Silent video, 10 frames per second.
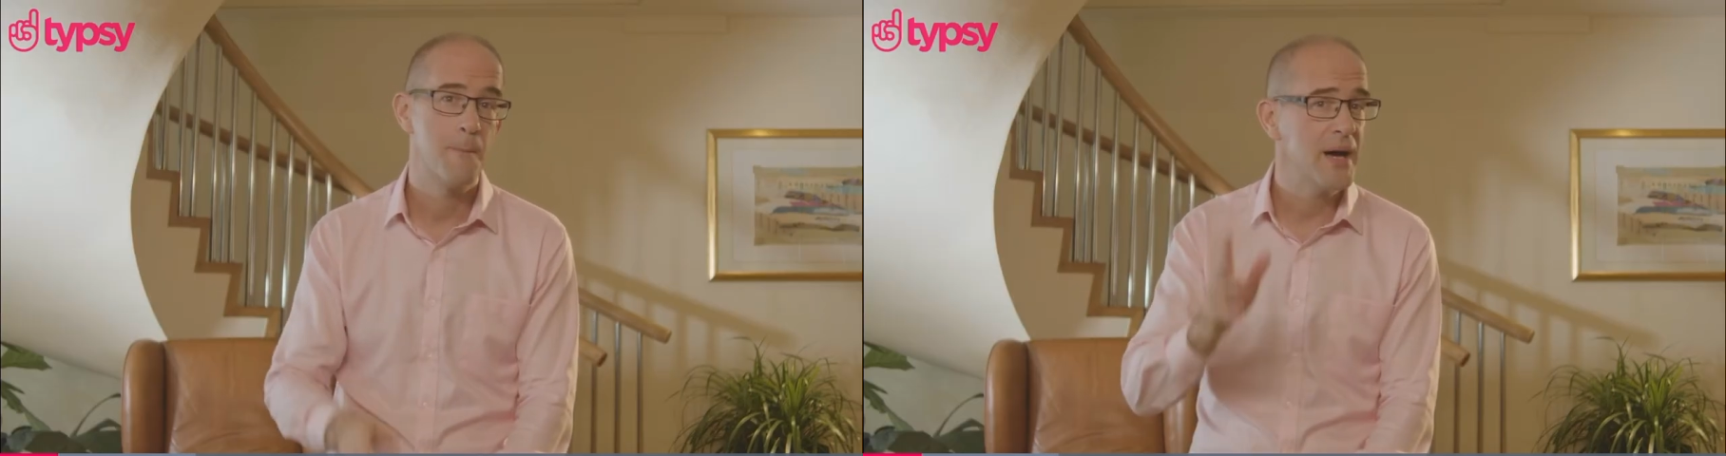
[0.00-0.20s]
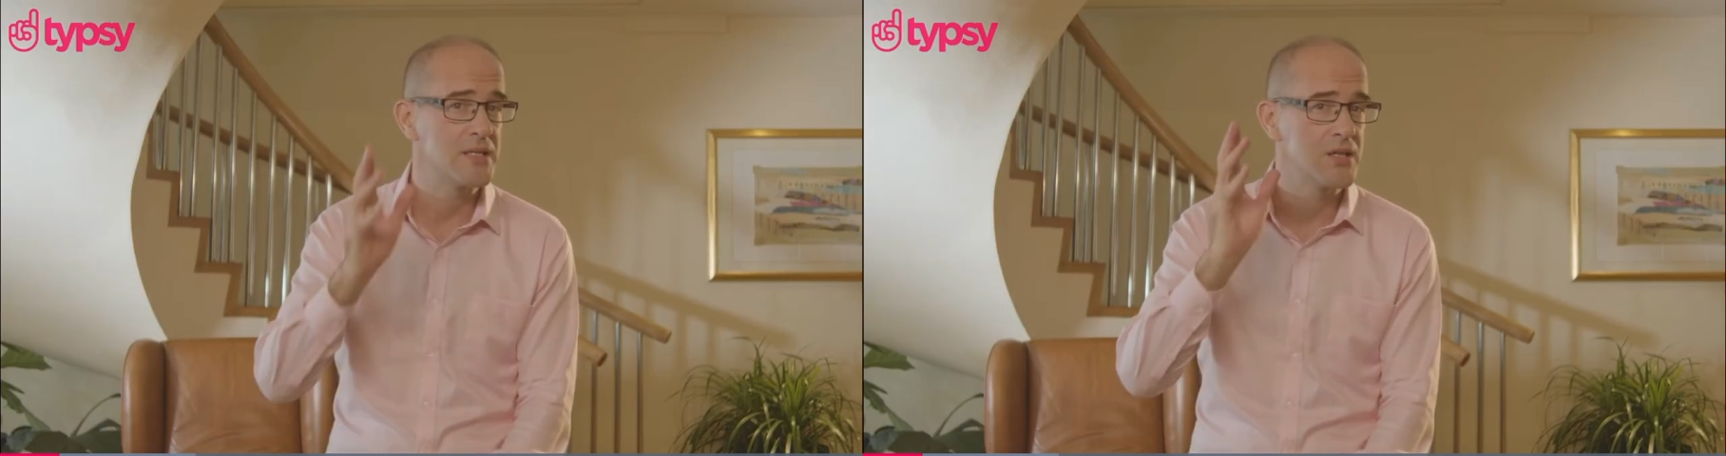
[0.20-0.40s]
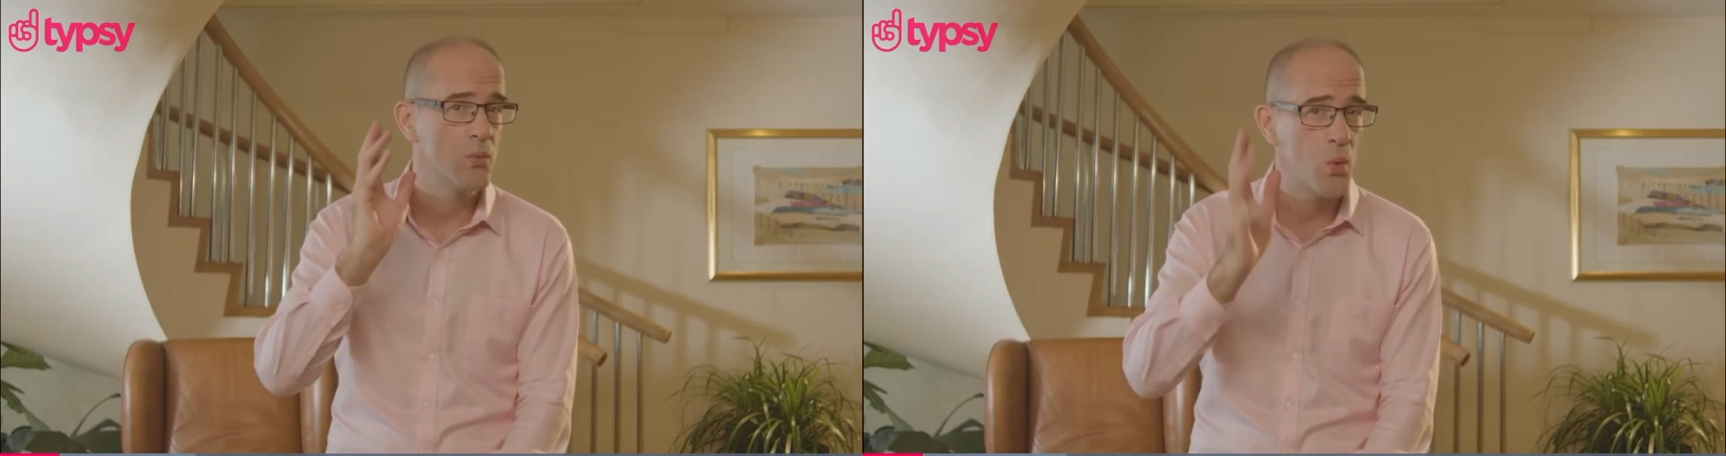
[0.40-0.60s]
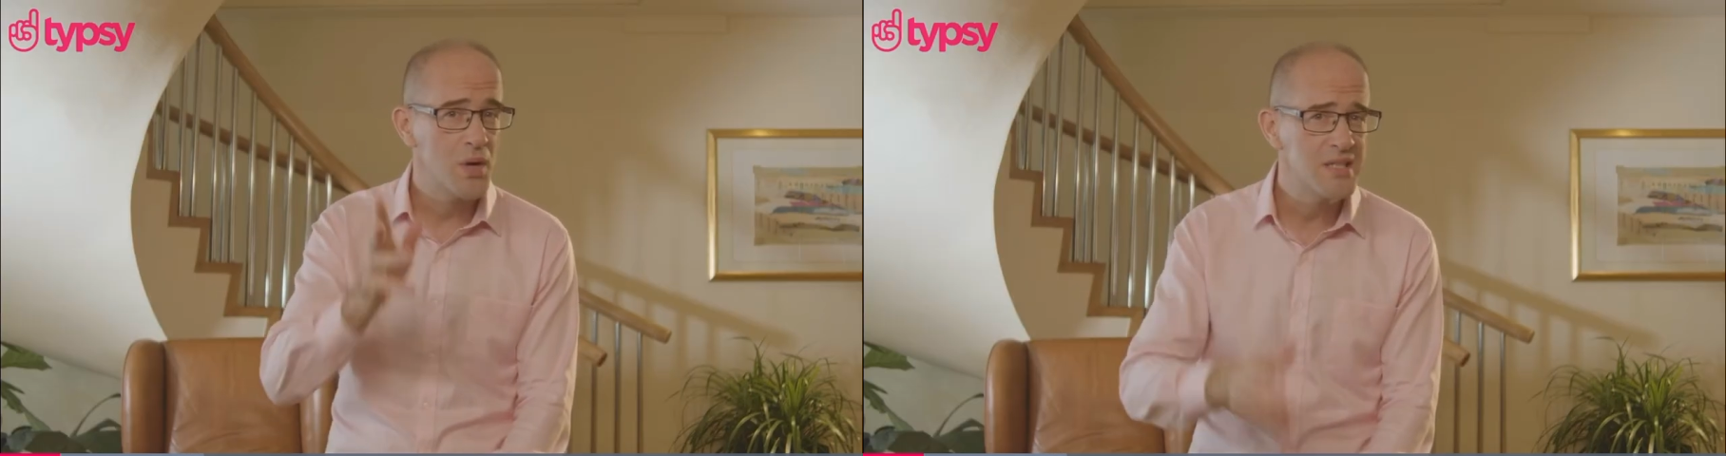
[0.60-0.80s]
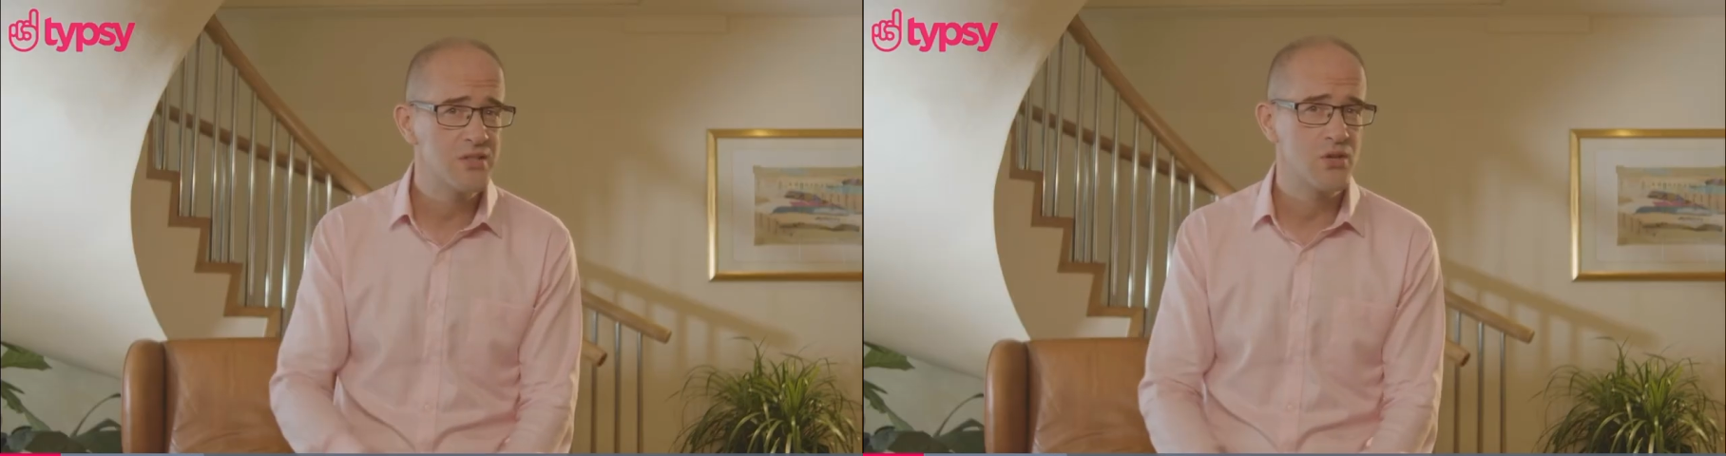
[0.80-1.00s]
But
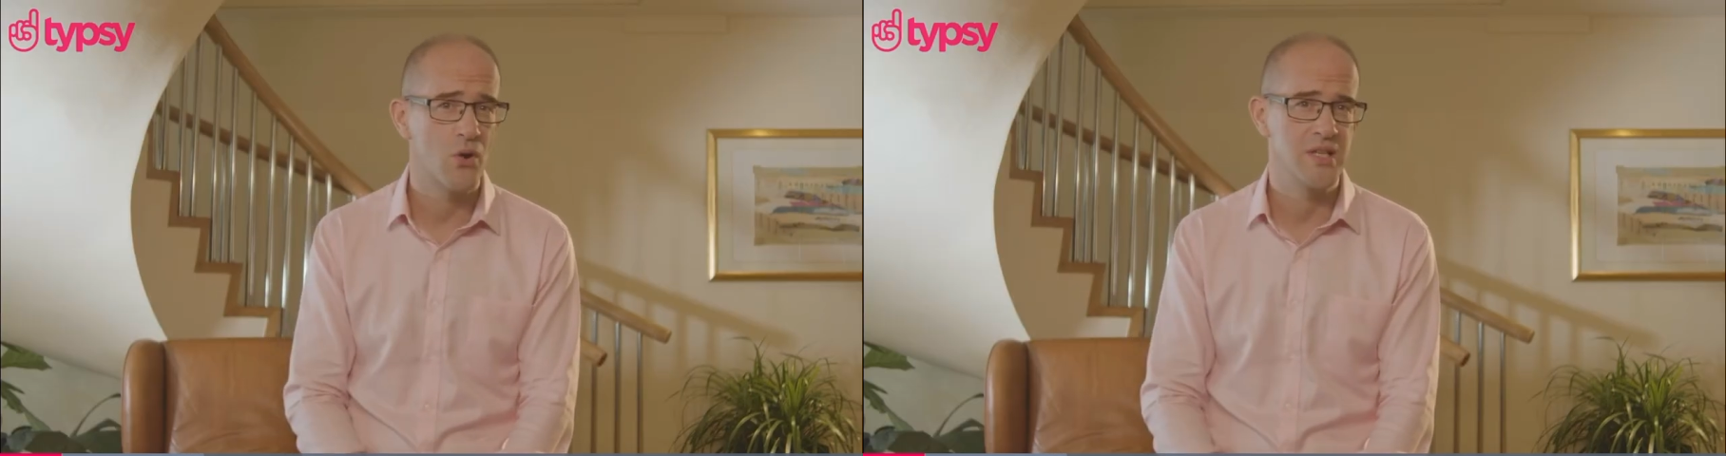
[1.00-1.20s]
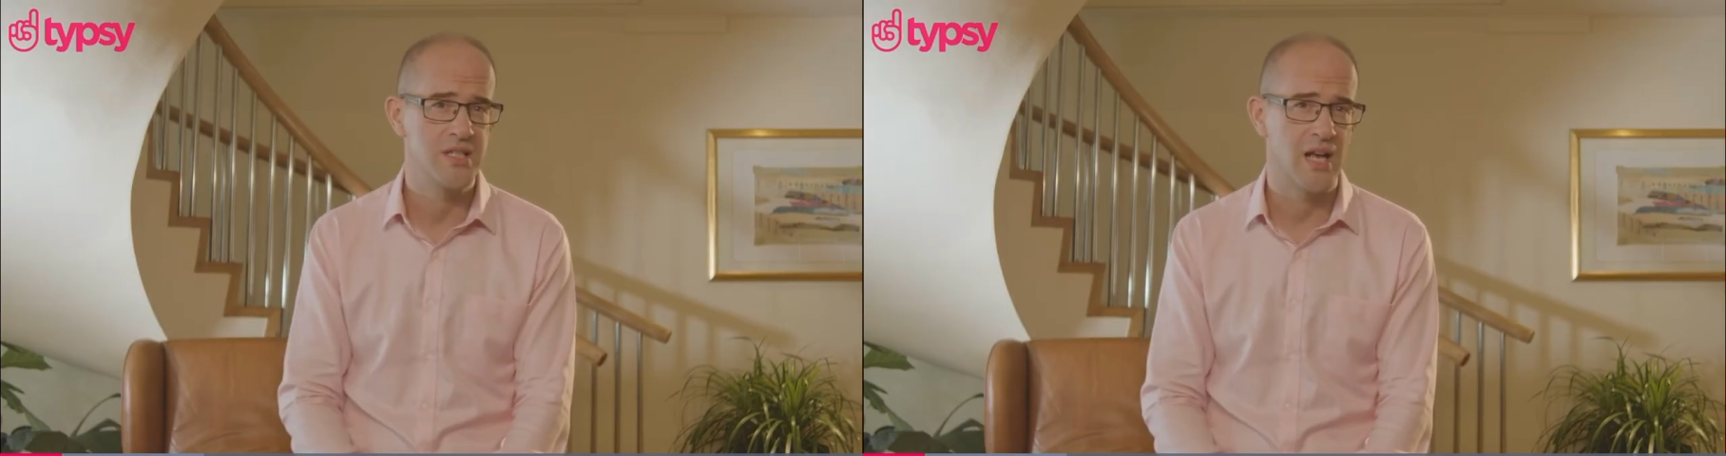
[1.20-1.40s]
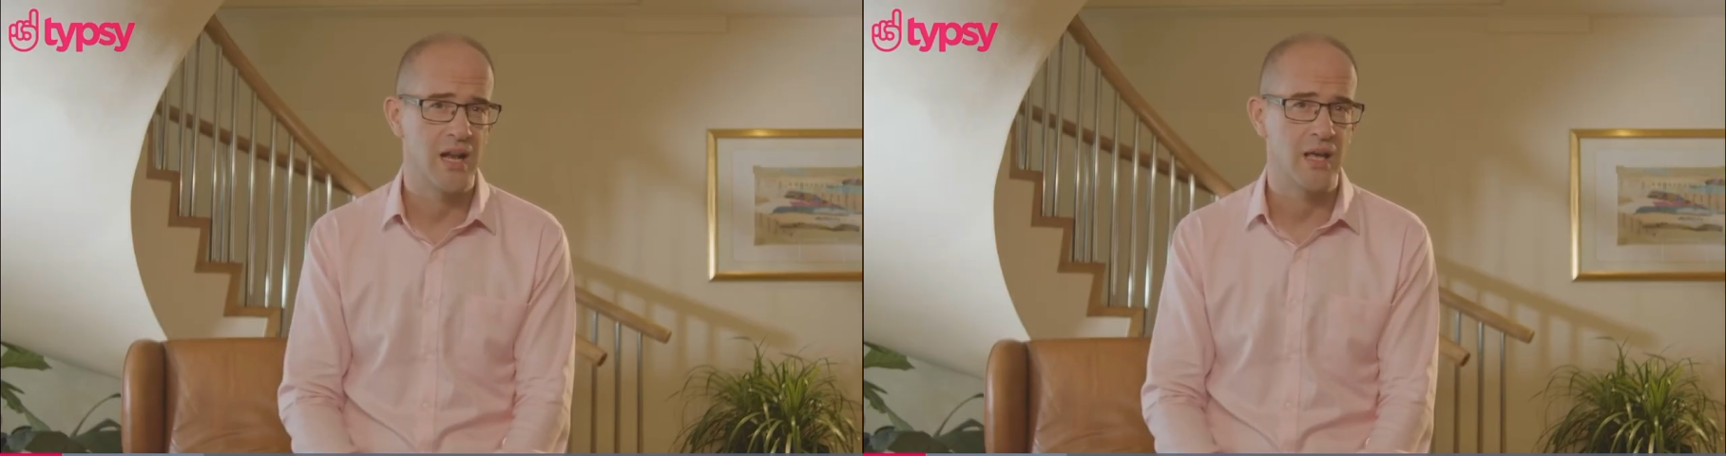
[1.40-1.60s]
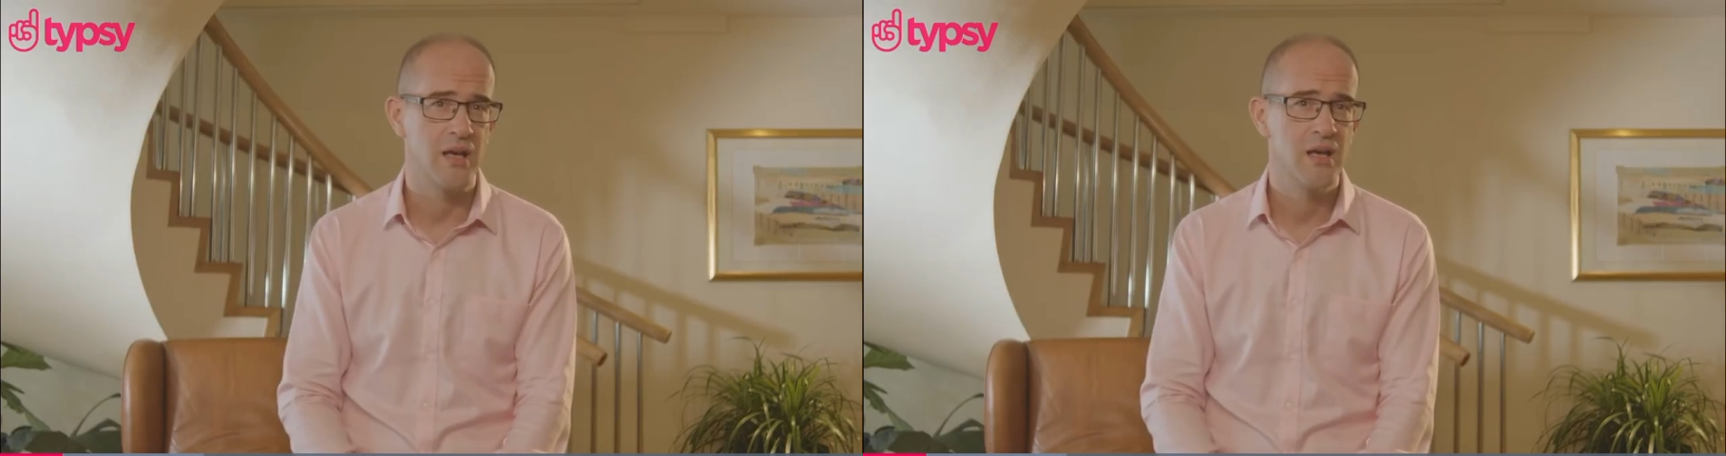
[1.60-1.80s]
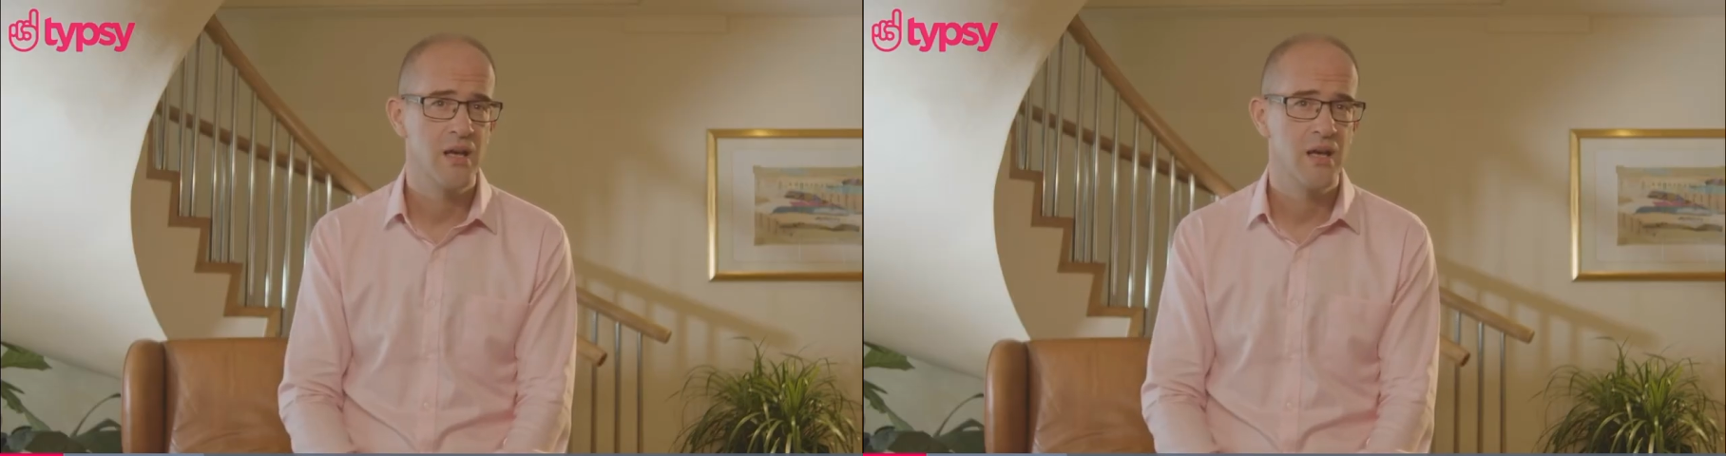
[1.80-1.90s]
what is storytelling?